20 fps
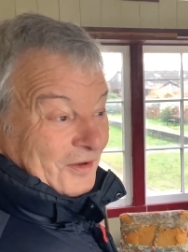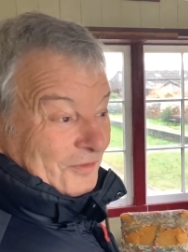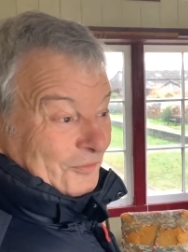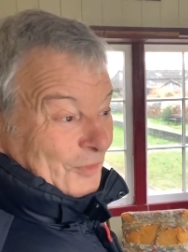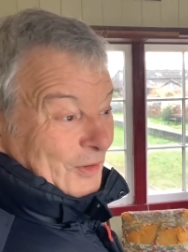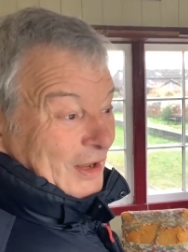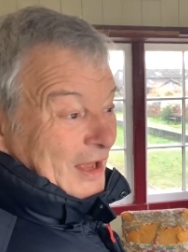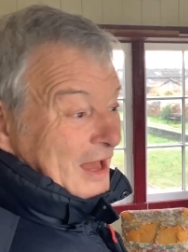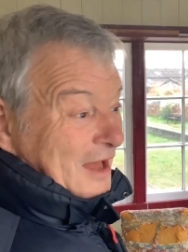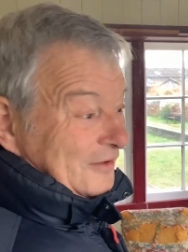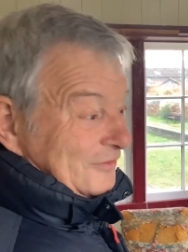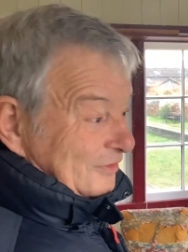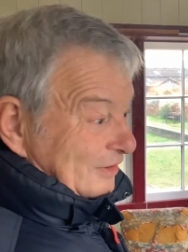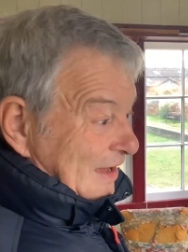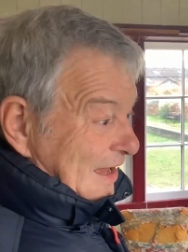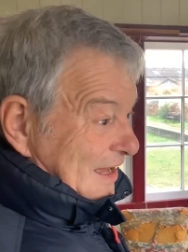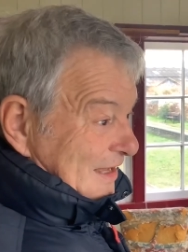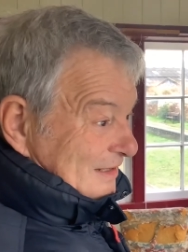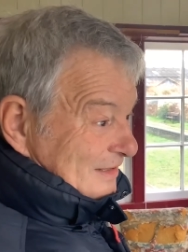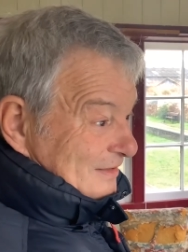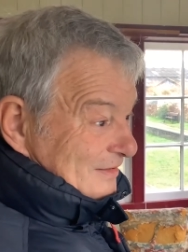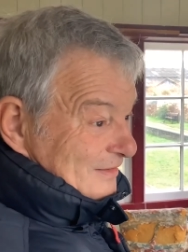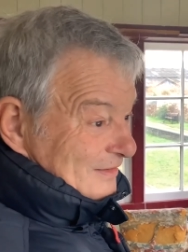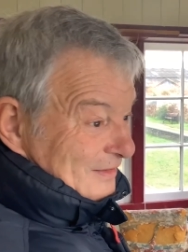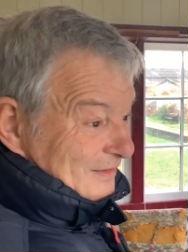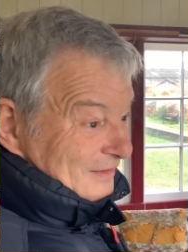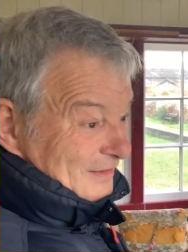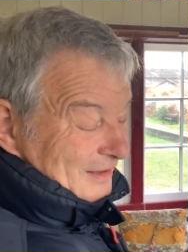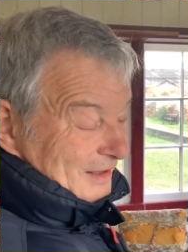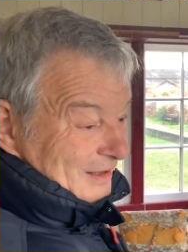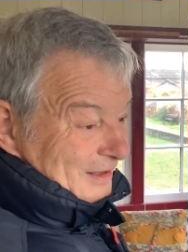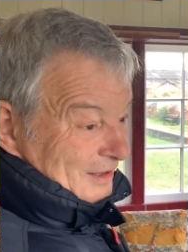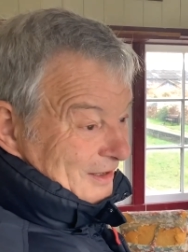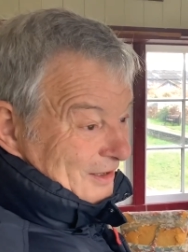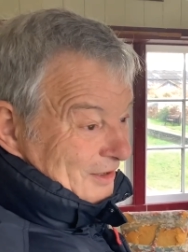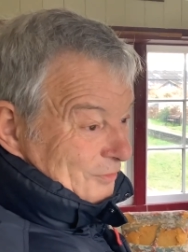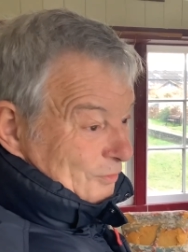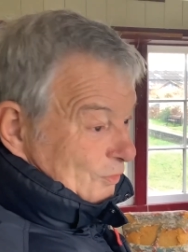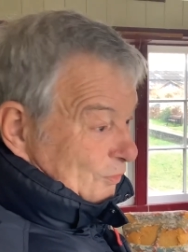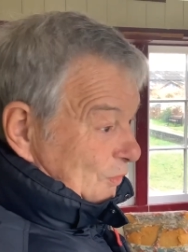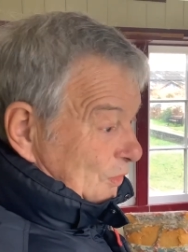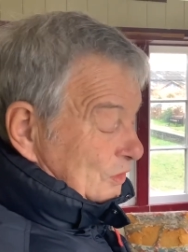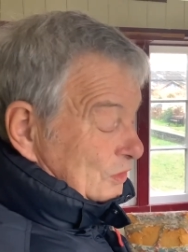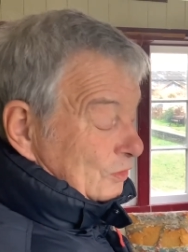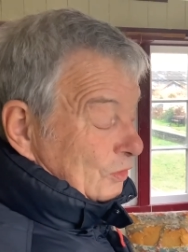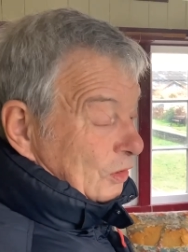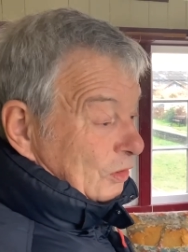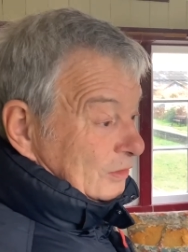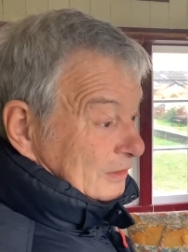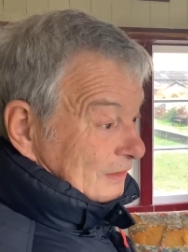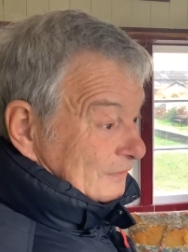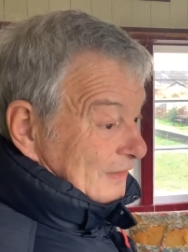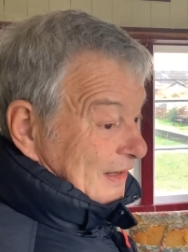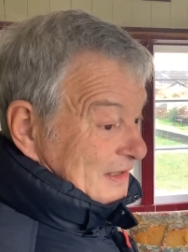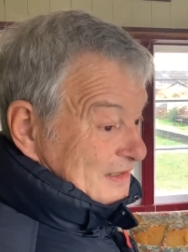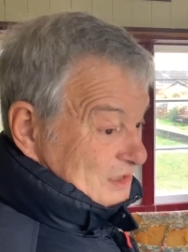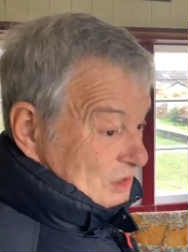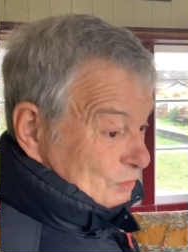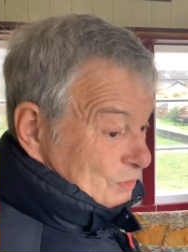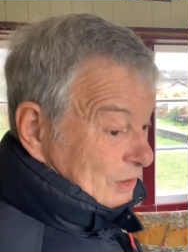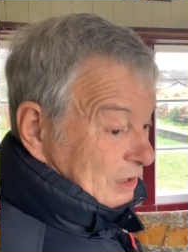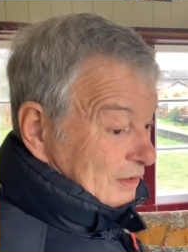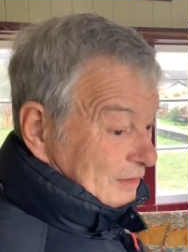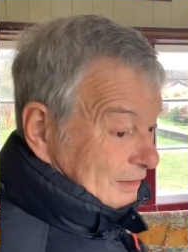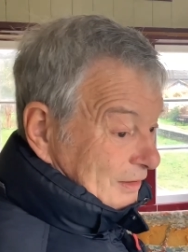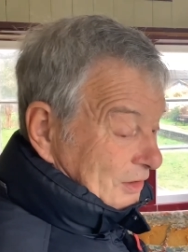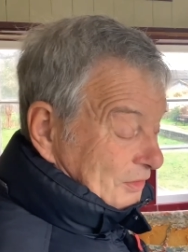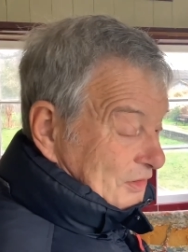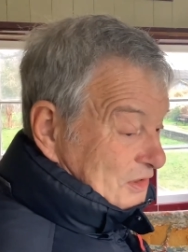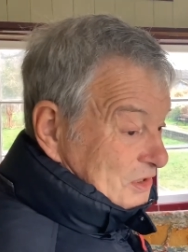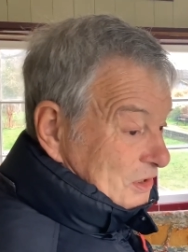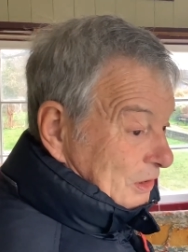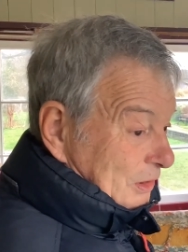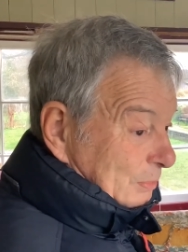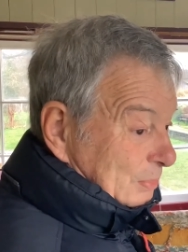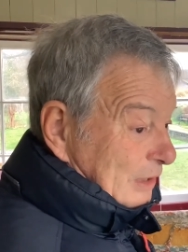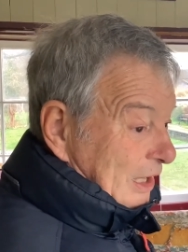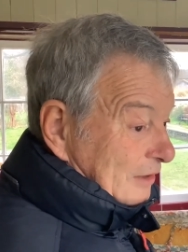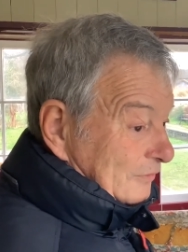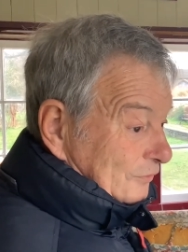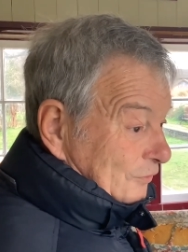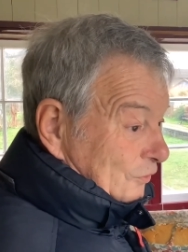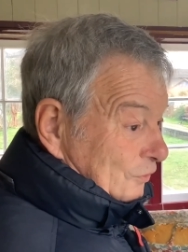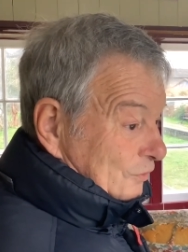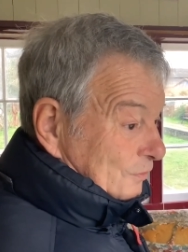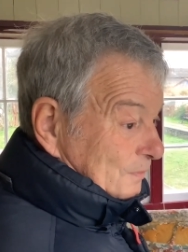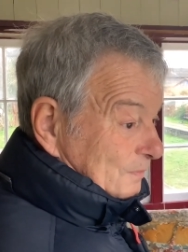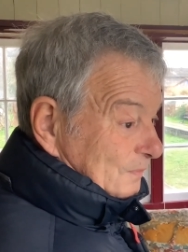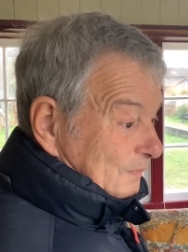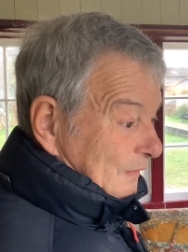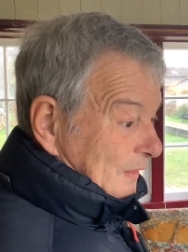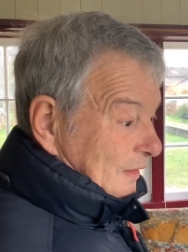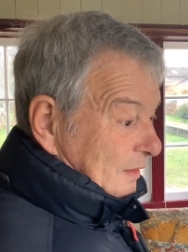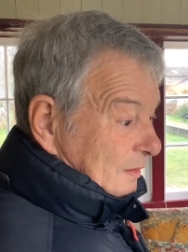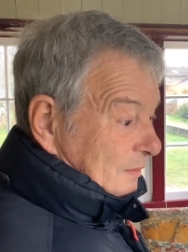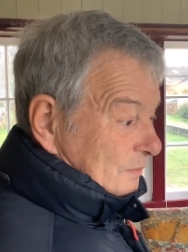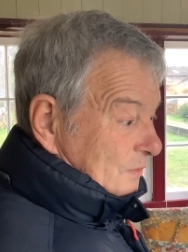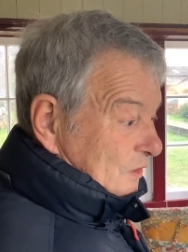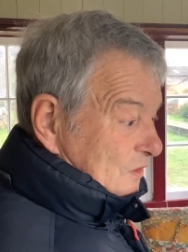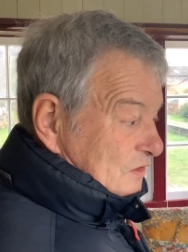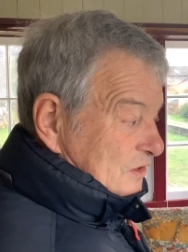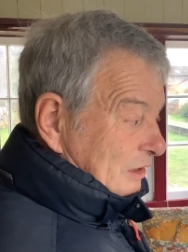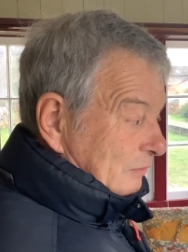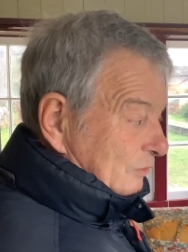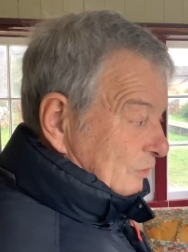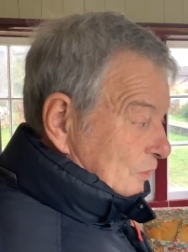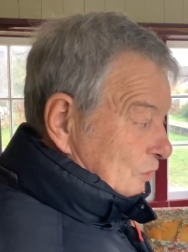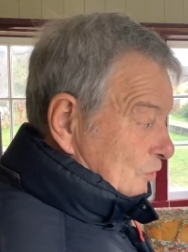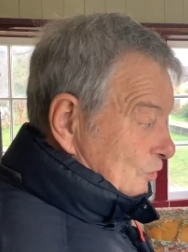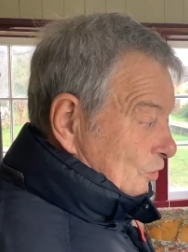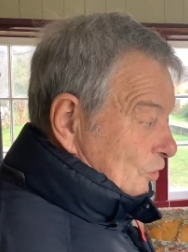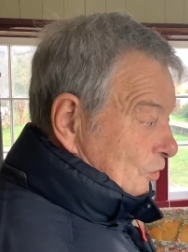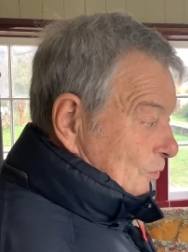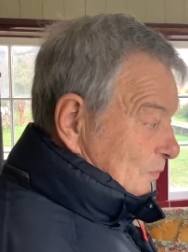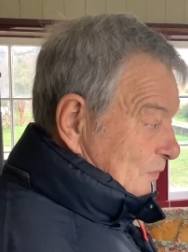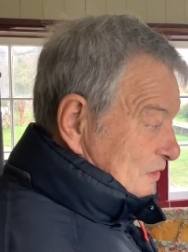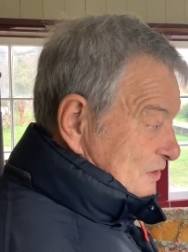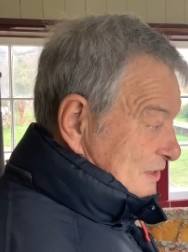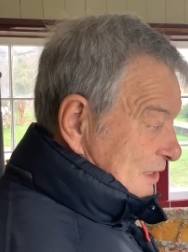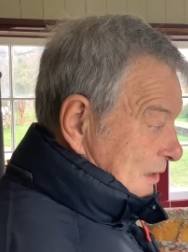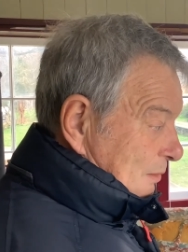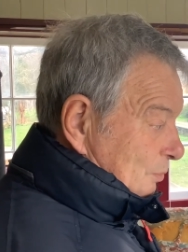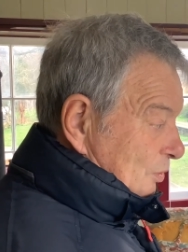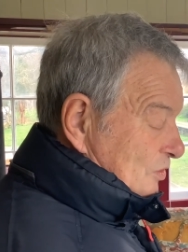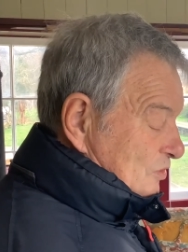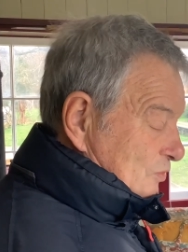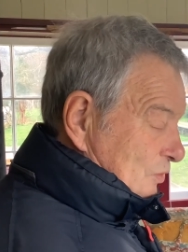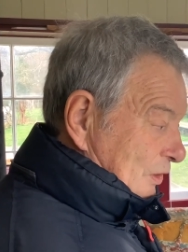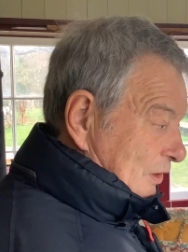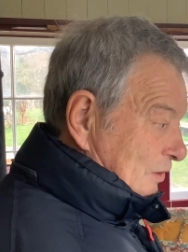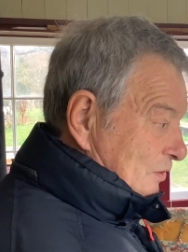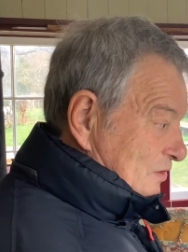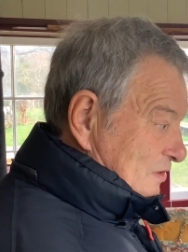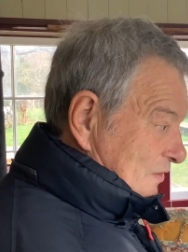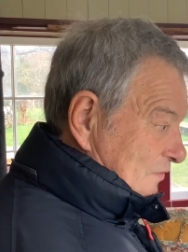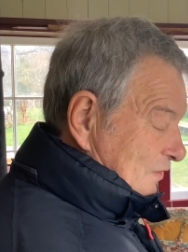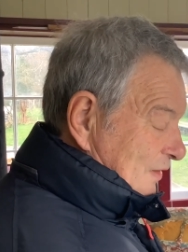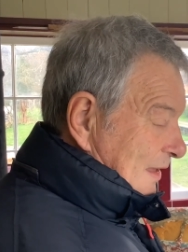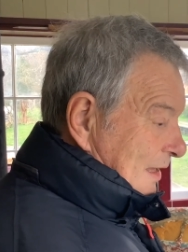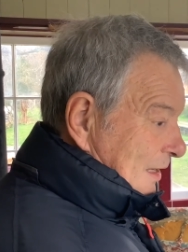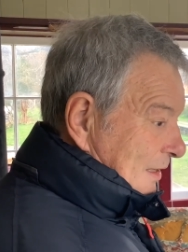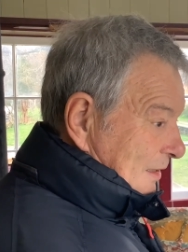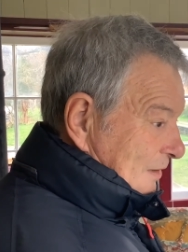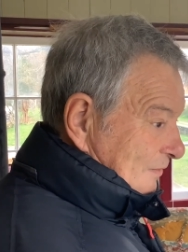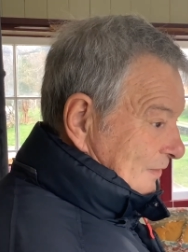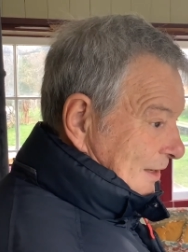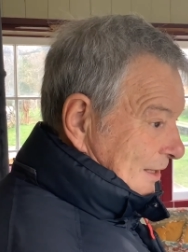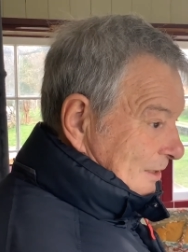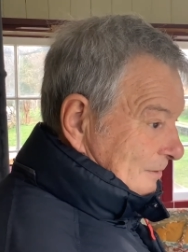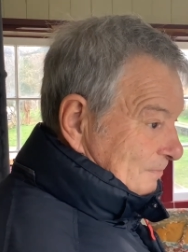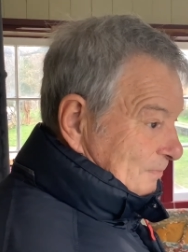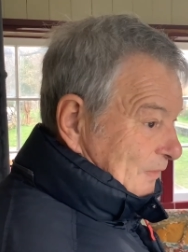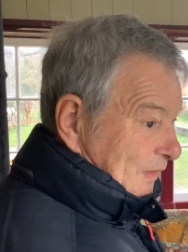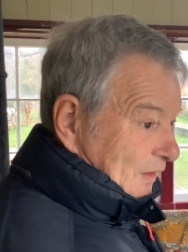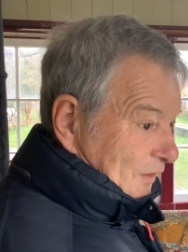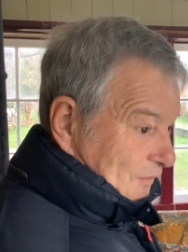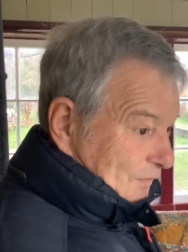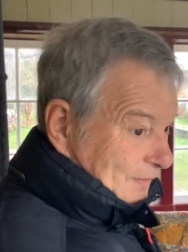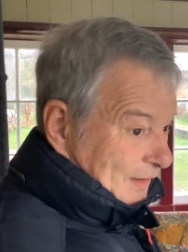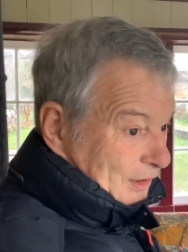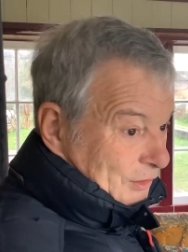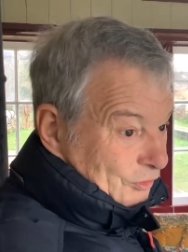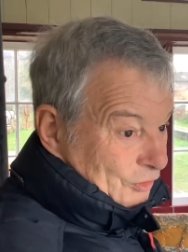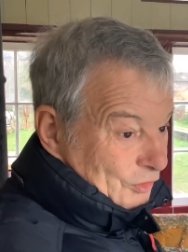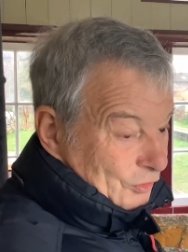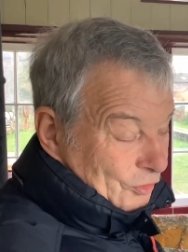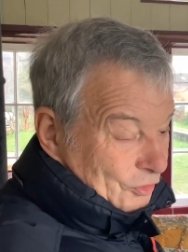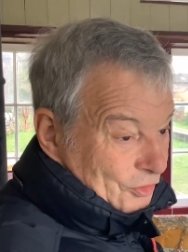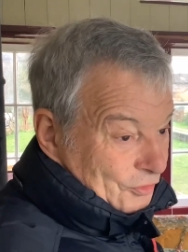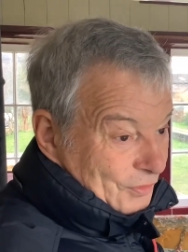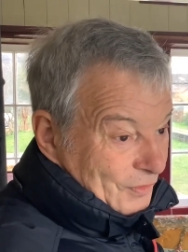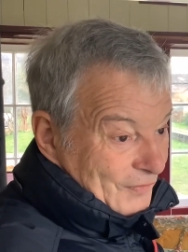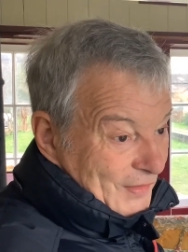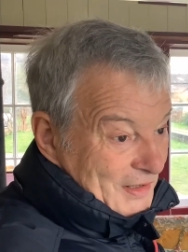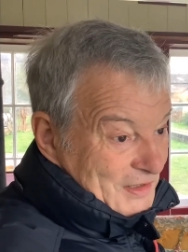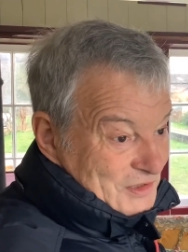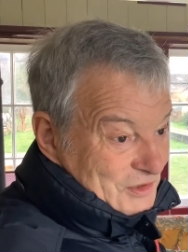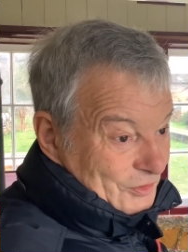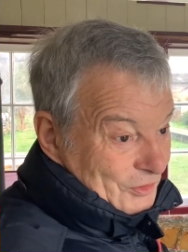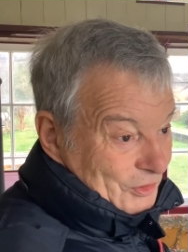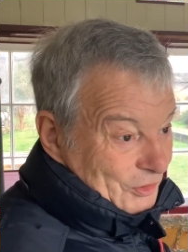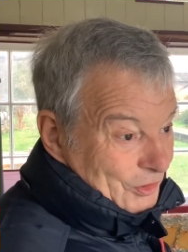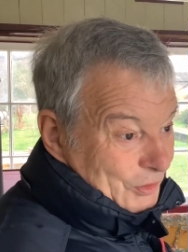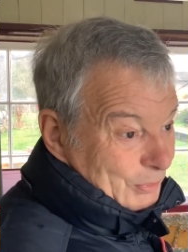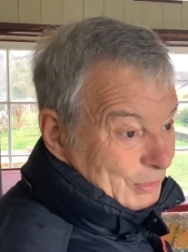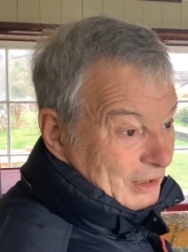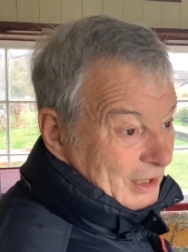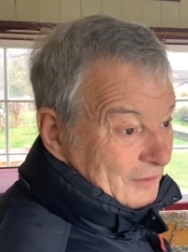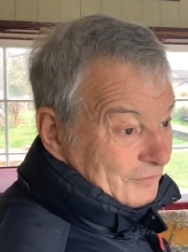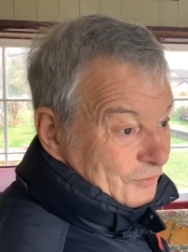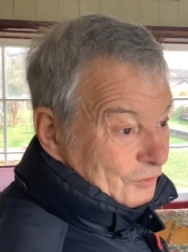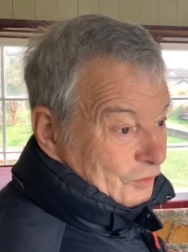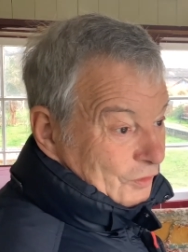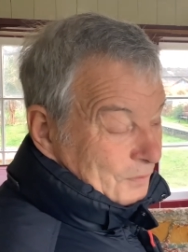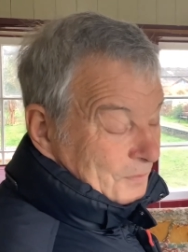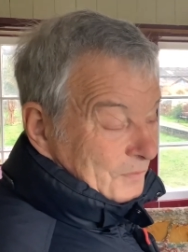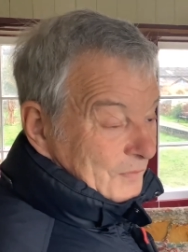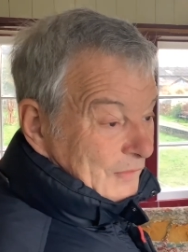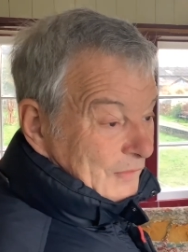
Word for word: We have had, uh, we do hold events as well on the, on the platform, but generally we don't open the signal box, we use it for that event. Mm -hmm. Have other events on the other platform.